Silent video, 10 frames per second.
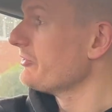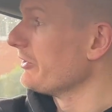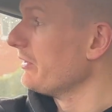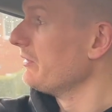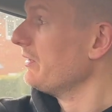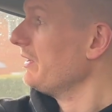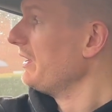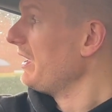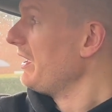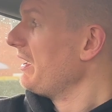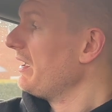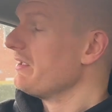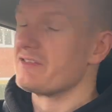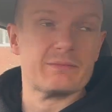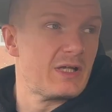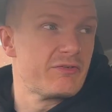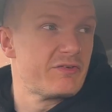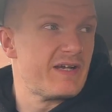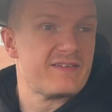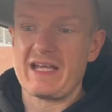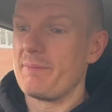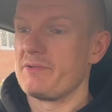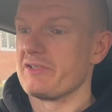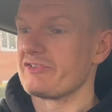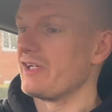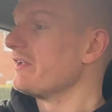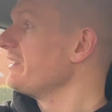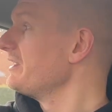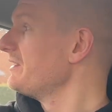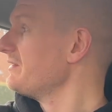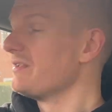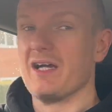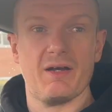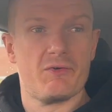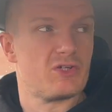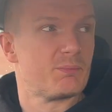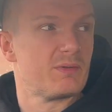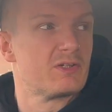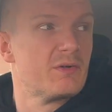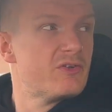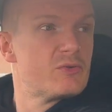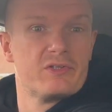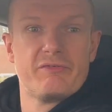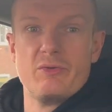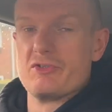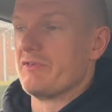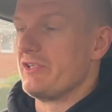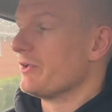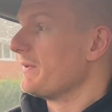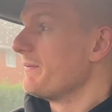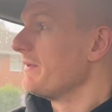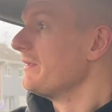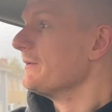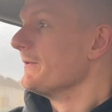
So some life events happen at the start of the year, which I'll probably go into in a future video maybe.